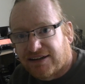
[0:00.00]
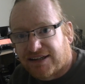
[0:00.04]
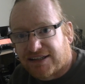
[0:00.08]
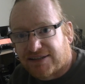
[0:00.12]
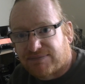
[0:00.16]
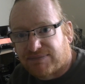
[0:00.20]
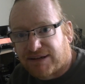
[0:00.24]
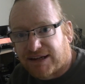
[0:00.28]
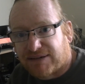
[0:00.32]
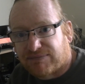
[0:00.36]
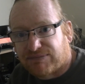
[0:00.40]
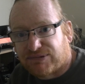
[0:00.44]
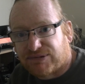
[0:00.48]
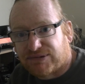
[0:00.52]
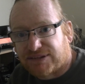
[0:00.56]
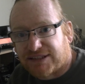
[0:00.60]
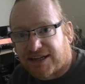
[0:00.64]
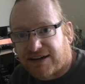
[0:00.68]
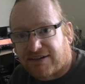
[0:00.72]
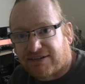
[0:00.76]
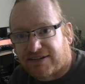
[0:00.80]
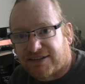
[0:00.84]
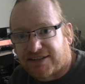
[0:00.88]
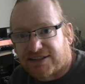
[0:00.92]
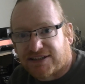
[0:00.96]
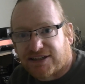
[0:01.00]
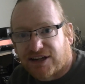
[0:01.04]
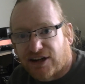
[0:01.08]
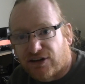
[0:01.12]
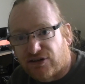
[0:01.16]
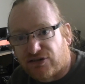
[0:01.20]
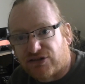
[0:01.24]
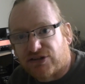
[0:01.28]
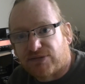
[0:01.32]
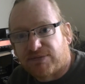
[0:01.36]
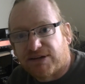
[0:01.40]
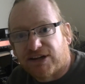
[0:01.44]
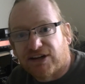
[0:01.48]
Blackpool Tower is
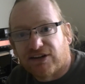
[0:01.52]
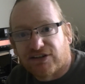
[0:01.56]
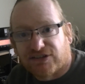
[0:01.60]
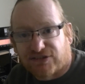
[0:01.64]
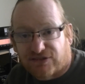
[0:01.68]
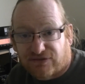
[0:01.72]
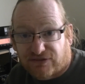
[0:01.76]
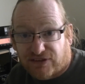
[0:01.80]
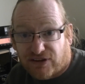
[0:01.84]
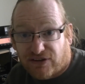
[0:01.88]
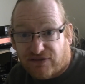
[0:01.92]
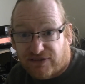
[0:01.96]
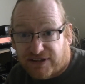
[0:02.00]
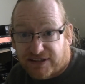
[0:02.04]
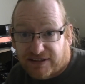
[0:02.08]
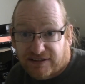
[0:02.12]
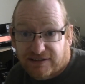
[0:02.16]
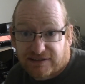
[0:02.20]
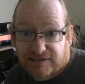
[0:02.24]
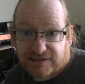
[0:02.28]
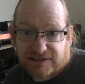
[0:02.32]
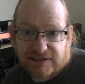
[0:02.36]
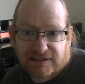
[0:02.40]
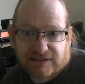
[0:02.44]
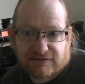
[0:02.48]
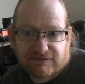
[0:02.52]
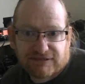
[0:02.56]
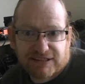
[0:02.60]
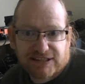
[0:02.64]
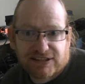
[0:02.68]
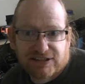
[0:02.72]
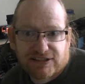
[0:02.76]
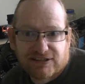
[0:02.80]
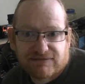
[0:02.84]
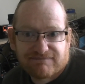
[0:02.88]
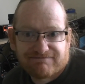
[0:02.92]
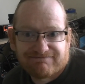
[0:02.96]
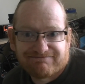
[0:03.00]
closed because of COVID-19,
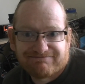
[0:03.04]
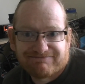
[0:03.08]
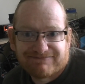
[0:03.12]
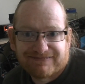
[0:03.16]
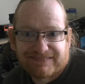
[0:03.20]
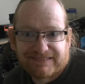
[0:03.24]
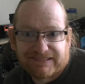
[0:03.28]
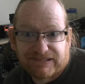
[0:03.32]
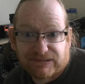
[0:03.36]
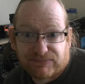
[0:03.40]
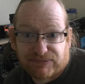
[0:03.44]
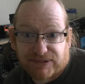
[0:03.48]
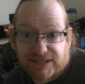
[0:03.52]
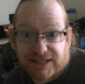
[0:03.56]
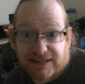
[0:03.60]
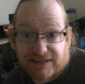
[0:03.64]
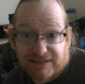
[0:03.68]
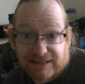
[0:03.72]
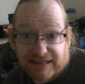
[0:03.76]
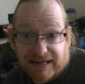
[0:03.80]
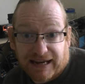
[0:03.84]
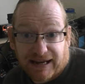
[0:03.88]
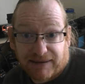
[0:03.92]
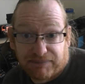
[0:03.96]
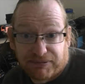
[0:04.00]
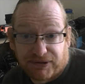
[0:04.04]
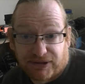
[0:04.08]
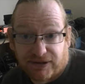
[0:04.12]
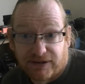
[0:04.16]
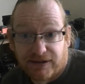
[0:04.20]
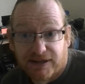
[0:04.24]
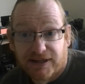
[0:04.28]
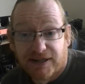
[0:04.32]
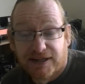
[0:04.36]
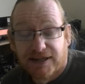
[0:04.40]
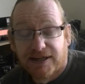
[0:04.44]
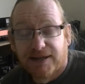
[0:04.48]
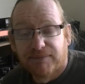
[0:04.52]
which could potentially happen,
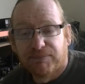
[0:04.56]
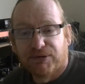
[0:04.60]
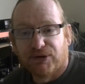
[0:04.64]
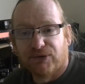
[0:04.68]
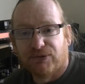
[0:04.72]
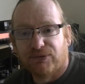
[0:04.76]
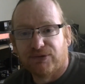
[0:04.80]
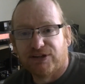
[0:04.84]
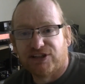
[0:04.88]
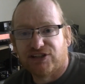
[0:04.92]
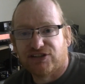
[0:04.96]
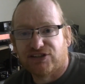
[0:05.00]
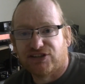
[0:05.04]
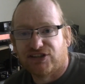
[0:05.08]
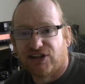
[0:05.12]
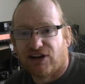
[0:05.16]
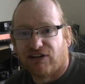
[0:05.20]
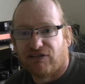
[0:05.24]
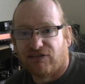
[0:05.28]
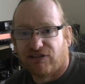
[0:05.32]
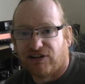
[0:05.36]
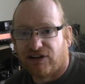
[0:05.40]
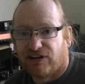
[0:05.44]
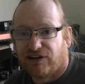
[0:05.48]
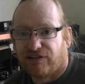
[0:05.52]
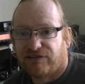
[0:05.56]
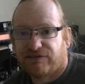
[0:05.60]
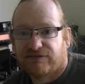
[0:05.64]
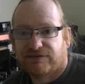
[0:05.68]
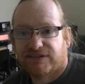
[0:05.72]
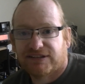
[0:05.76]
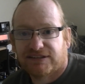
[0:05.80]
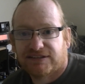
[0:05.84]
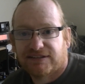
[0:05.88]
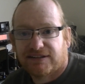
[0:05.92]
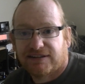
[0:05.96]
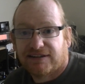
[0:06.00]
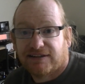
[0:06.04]
but we just don't know
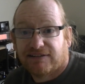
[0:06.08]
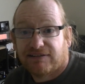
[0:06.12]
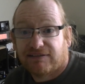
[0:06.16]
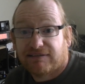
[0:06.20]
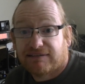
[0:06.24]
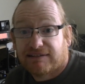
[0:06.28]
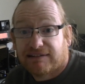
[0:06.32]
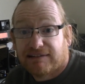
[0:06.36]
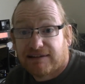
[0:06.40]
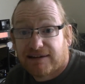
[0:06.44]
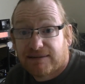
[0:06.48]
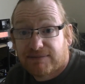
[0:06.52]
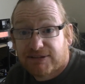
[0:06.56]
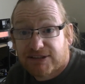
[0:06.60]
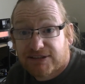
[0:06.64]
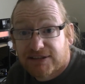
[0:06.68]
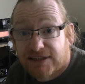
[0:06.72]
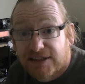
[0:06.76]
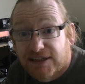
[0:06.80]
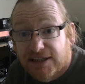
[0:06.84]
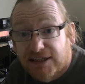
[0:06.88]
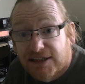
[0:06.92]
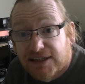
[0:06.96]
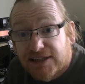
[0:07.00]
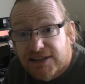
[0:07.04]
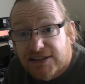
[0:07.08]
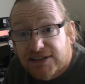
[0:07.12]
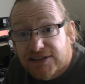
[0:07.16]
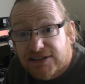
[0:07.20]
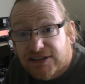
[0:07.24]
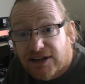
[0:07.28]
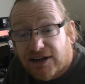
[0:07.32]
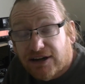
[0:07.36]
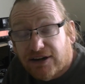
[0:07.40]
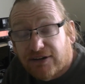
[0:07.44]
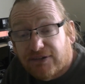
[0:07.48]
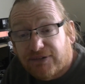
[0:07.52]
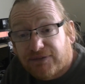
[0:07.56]
because of the current climate.
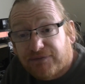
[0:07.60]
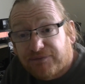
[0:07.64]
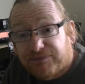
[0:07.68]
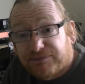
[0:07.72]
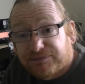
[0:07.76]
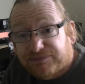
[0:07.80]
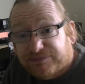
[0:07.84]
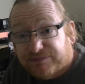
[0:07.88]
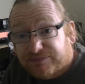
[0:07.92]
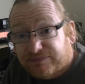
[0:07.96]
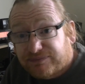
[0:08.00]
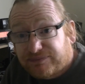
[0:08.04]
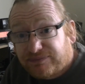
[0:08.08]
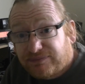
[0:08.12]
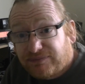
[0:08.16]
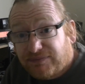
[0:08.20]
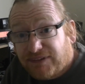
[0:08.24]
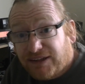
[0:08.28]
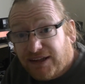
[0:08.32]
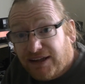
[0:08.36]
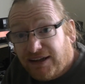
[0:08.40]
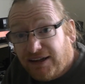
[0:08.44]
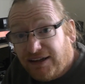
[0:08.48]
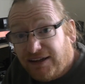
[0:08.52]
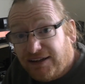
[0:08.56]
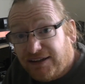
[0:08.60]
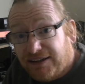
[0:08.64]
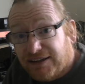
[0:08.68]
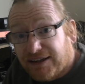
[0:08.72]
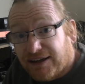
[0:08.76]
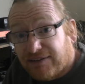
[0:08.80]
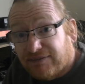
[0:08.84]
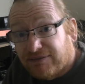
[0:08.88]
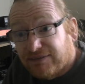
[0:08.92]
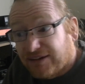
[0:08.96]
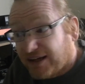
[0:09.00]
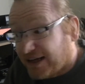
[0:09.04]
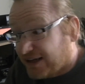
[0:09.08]
So,
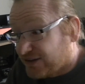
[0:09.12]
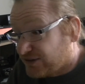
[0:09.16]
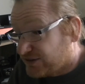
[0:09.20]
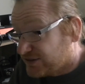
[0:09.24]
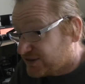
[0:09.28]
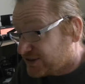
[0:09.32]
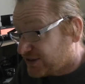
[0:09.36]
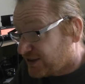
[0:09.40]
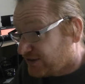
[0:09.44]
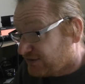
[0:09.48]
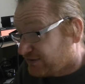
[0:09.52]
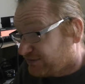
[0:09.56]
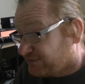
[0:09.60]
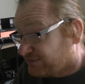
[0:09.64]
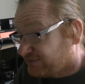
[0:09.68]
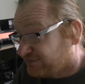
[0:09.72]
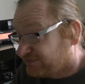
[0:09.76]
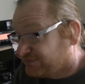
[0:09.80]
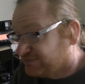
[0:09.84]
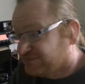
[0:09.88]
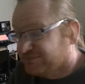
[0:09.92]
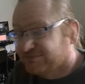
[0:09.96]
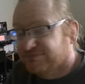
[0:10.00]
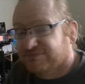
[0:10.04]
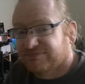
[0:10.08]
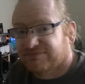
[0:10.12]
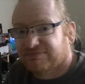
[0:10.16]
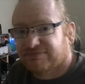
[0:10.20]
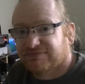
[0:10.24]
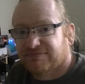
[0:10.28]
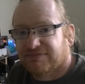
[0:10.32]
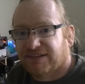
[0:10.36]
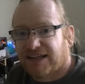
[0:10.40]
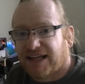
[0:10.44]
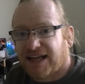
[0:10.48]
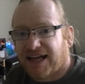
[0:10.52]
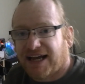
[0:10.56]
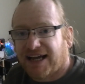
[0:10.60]
yeah, and also,
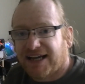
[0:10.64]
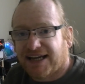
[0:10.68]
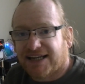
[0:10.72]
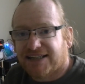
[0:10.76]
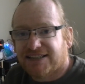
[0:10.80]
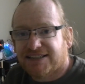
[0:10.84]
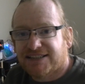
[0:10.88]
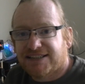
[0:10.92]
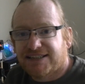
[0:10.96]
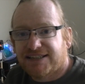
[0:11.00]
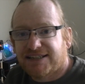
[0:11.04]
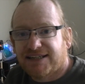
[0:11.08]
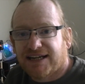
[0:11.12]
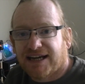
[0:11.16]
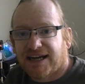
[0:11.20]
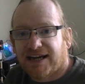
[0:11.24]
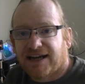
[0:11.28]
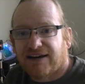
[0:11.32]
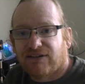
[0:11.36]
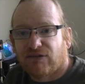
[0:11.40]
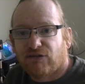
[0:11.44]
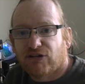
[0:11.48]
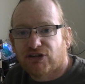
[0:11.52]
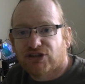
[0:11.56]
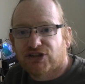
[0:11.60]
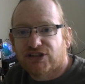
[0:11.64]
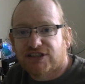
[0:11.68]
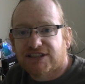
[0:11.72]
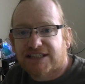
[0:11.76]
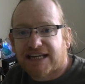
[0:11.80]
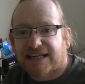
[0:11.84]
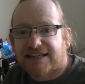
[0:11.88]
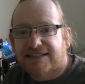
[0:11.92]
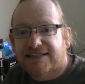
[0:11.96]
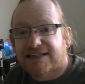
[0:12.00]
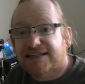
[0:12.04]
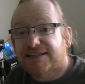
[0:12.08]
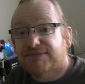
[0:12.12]
I actually wash and
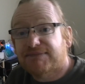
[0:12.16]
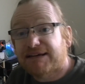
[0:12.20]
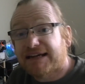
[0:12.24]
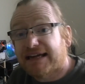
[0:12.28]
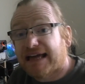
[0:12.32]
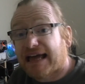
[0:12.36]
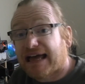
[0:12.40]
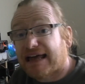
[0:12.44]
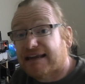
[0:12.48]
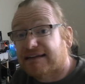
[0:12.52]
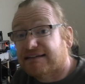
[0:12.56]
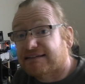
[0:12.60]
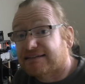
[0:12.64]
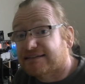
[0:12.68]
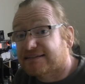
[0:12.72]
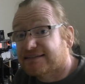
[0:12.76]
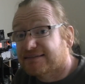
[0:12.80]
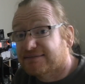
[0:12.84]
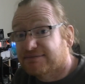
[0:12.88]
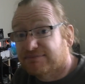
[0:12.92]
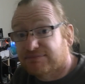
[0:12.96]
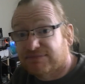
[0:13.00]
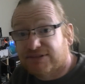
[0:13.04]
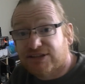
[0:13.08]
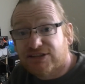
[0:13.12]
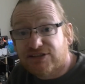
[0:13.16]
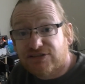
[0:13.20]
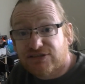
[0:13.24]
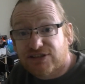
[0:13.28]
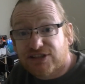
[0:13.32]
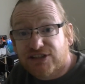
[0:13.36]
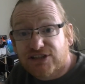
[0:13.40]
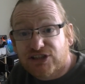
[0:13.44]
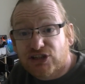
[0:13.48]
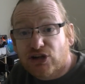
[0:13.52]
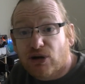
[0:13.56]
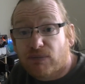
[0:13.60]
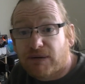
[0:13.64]
sanitise my hands because of the
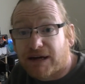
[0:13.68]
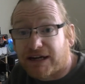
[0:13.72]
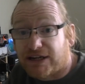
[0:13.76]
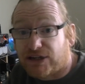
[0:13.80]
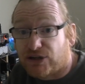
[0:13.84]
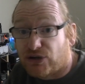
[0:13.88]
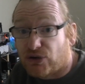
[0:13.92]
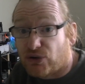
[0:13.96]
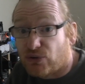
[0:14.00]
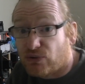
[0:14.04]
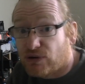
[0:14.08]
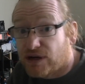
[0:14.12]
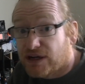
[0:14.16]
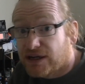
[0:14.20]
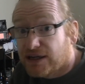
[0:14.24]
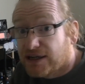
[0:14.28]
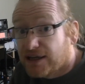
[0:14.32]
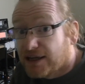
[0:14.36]
job I do.